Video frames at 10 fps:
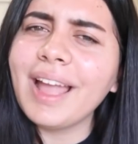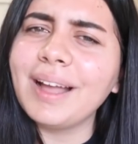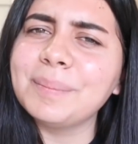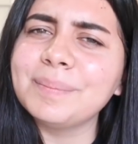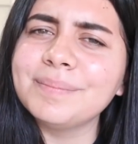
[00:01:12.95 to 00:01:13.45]

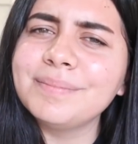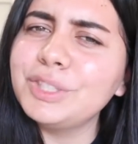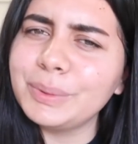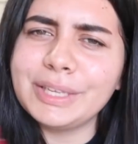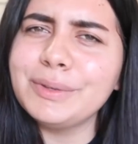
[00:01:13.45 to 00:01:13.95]
am
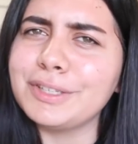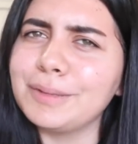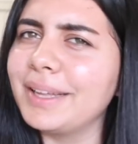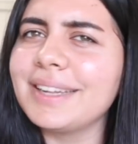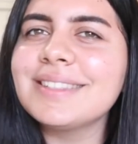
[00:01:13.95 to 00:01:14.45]
doing
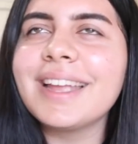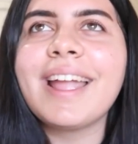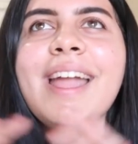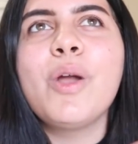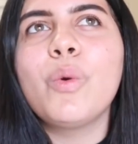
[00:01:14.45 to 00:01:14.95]
YouTube. Like, it's like